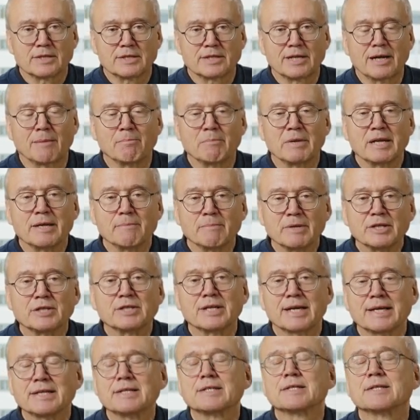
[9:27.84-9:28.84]

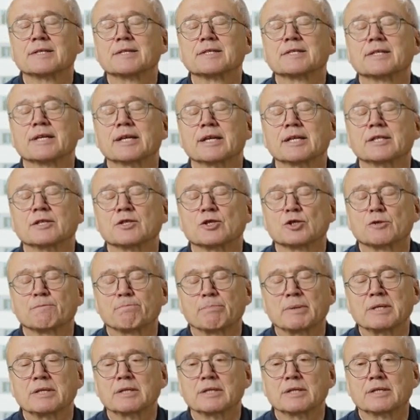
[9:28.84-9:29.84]
limitations in
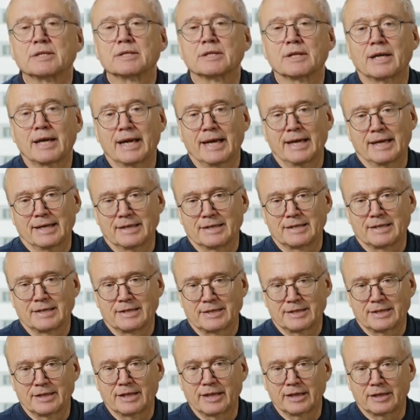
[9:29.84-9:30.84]
speed and
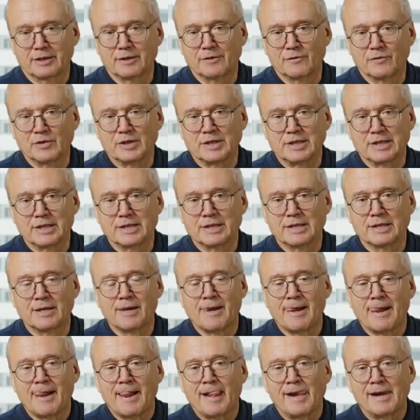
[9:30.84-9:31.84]
selectivity
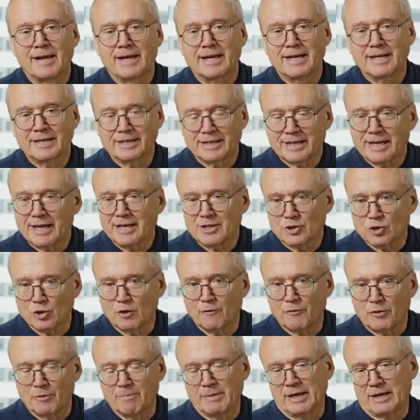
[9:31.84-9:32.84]
in case
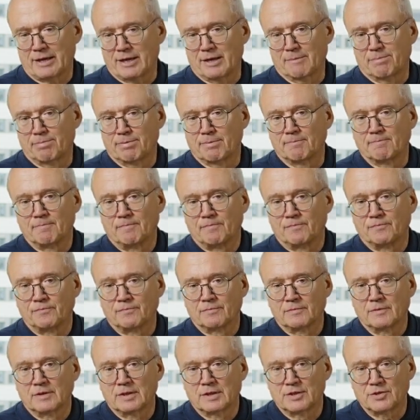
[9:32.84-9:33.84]
of the backup
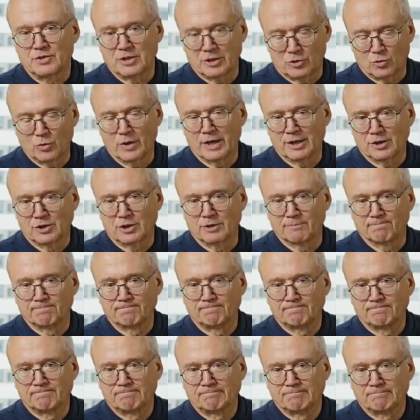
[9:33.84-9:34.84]
situation.
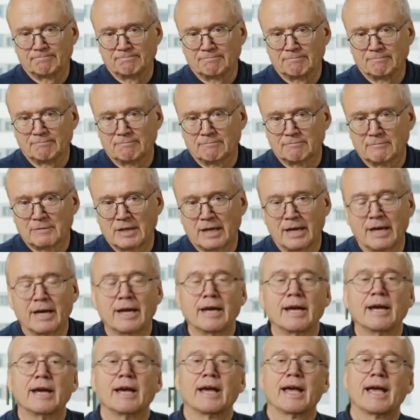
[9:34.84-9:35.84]

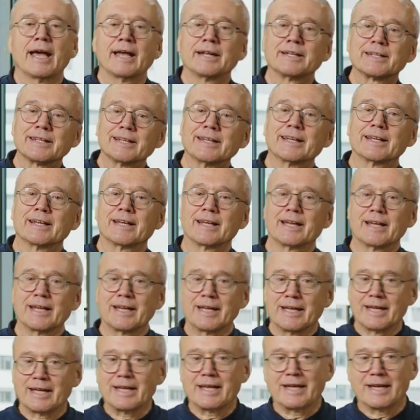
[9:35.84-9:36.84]
And
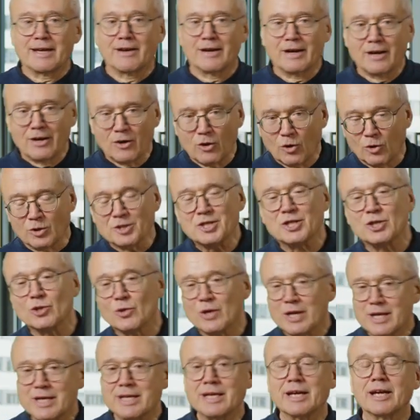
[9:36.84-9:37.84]
also
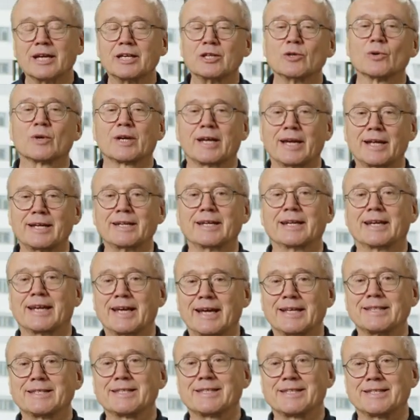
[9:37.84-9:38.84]
here you can
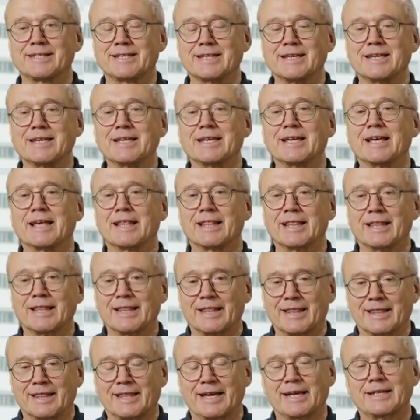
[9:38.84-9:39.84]
again see
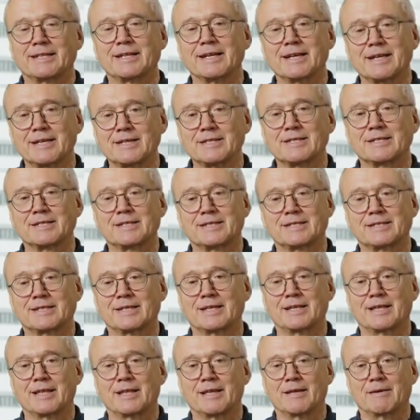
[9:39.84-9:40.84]
that is
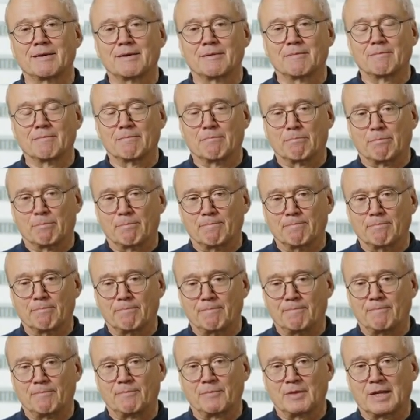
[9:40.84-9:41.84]

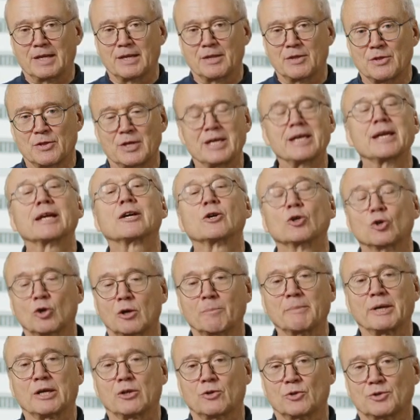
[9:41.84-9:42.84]
the
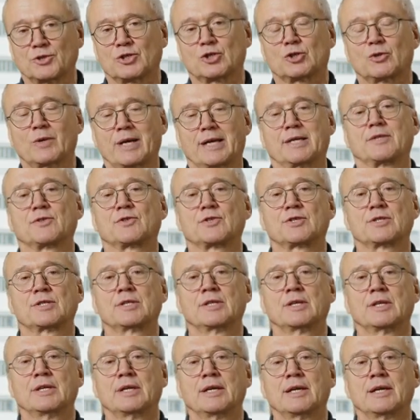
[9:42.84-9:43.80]
economic constraints.